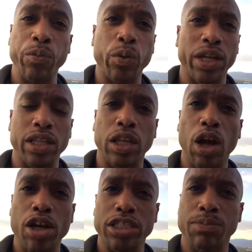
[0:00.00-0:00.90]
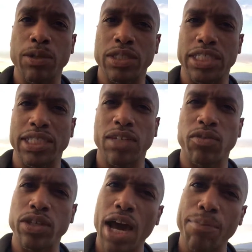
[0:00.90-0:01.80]
one of the largest, most
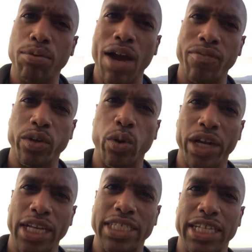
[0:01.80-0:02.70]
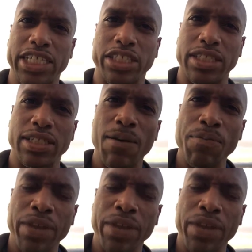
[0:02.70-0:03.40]
successful nonprofit organizations